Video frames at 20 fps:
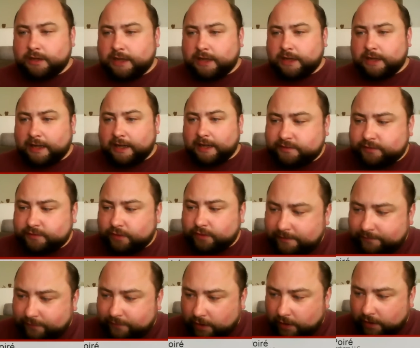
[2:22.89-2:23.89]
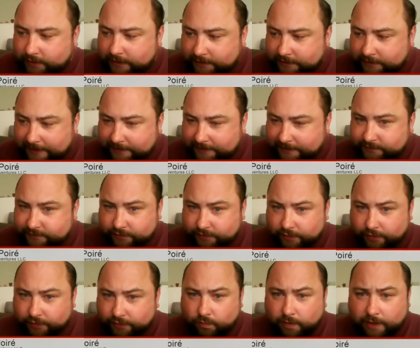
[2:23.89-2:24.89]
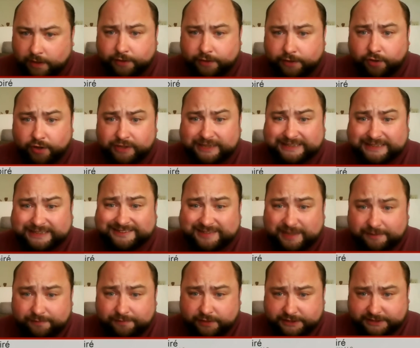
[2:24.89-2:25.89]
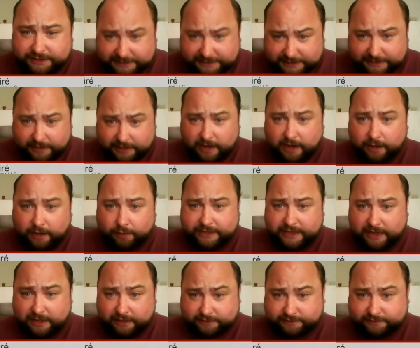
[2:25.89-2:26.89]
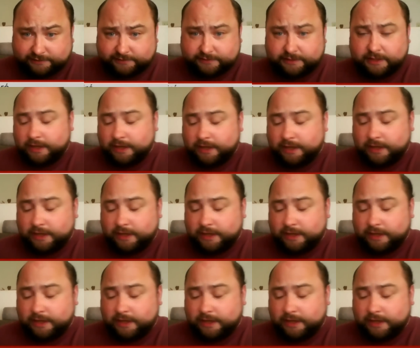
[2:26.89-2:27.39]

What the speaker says: That's a level that takes 117 areas.